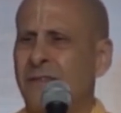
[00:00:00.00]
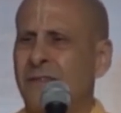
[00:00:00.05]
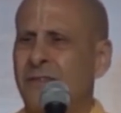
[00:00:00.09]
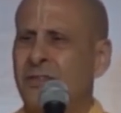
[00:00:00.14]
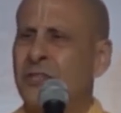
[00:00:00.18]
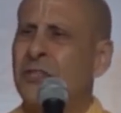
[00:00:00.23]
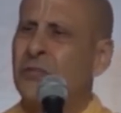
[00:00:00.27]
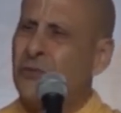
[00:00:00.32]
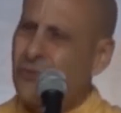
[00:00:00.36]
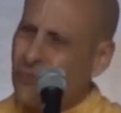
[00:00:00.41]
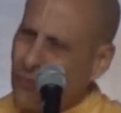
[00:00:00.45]

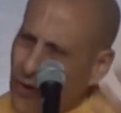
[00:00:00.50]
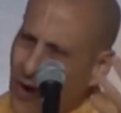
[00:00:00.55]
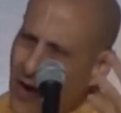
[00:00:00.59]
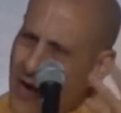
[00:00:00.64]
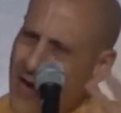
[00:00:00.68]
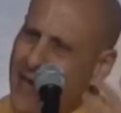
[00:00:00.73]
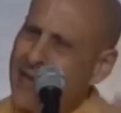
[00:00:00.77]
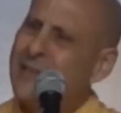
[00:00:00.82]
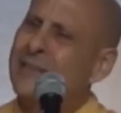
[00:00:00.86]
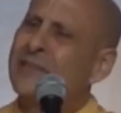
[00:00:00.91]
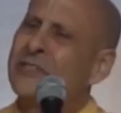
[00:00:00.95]
She
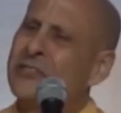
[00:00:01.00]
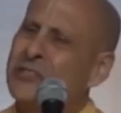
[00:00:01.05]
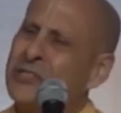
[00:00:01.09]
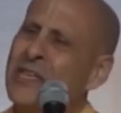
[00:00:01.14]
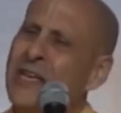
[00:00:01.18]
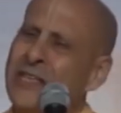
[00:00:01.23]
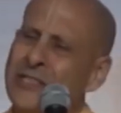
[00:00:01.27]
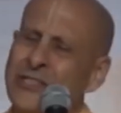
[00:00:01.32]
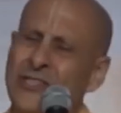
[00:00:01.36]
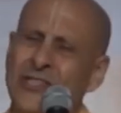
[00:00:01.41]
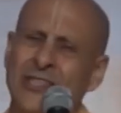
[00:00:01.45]
cried
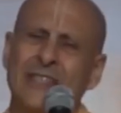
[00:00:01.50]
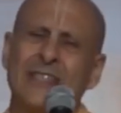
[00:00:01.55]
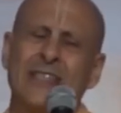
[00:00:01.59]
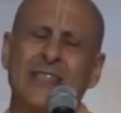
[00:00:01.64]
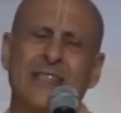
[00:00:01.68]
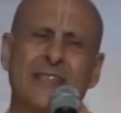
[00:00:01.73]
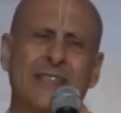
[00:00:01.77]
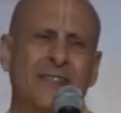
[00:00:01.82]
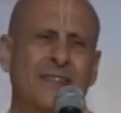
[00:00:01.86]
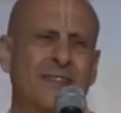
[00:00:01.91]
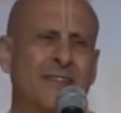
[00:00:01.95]

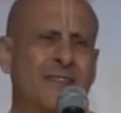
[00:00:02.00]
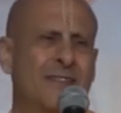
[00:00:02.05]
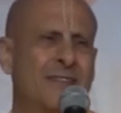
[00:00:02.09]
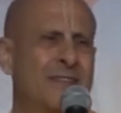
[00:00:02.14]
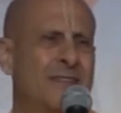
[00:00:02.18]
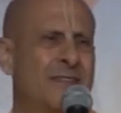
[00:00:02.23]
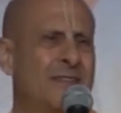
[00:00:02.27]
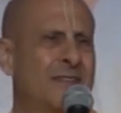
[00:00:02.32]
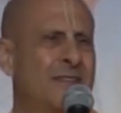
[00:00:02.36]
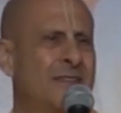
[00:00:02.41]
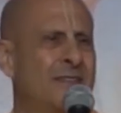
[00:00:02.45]
incessantly
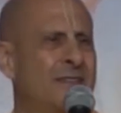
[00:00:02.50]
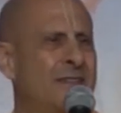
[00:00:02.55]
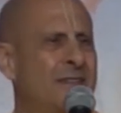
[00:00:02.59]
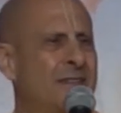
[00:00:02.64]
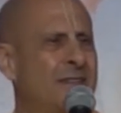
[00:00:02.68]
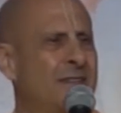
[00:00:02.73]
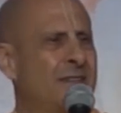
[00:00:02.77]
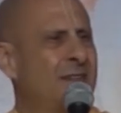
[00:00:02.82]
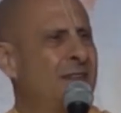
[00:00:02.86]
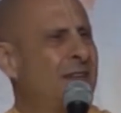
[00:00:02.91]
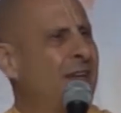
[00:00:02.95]

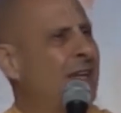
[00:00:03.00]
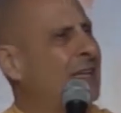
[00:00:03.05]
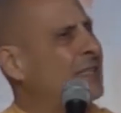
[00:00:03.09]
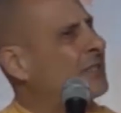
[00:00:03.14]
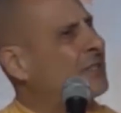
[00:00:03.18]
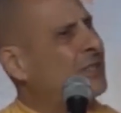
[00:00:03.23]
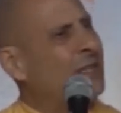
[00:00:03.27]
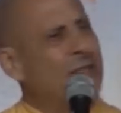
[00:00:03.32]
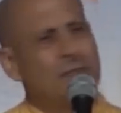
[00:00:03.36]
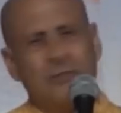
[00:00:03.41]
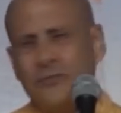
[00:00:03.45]
and
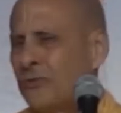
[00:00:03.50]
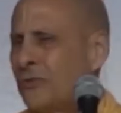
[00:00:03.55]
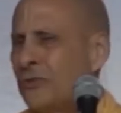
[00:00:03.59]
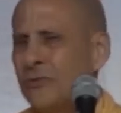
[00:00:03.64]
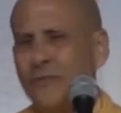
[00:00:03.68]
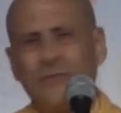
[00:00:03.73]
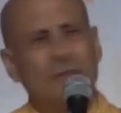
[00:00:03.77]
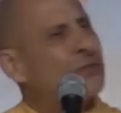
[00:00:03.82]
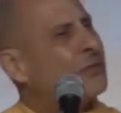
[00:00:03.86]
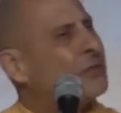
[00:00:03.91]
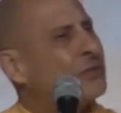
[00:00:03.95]
said,
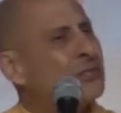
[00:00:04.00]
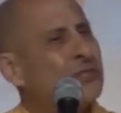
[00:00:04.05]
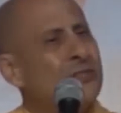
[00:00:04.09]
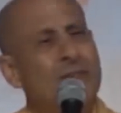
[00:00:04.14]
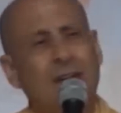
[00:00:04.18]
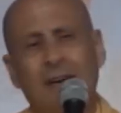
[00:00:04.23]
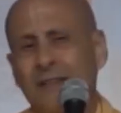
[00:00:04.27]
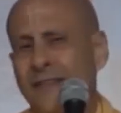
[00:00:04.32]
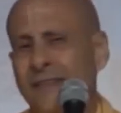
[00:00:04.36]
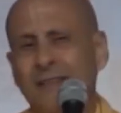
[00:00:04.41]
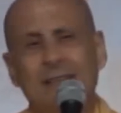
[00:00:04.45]
DHRUVA, there's
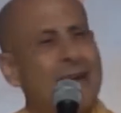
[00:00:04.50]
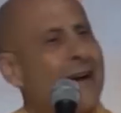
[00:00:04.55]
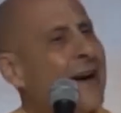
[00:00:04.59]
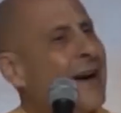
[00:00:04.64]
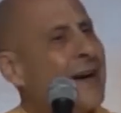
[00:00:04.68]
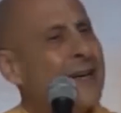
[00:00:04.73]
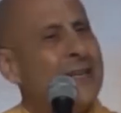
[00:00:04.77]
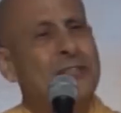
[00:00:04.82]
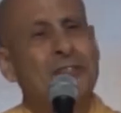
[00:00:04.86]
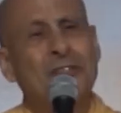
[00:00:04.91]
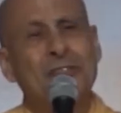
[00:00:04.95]
nothing
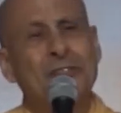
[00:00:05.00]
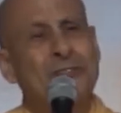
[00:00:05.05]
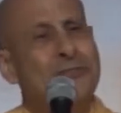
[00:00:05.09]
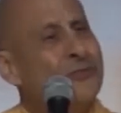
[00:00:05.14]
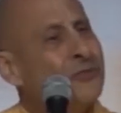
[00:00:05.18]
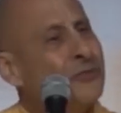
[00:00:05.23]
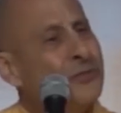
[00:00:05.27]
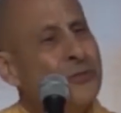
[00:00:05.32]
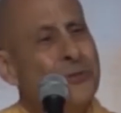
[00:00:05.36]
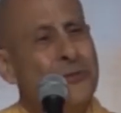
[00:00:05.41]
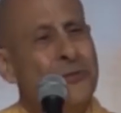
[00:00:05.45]
I can
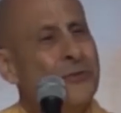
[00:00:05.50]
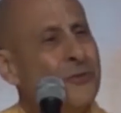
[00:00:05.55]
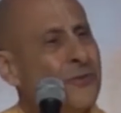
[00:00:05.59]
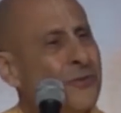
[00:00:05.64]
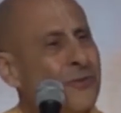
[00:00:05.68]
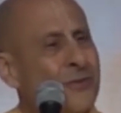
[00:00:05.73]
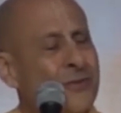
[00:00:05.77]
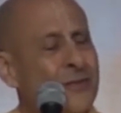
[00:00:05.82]
do.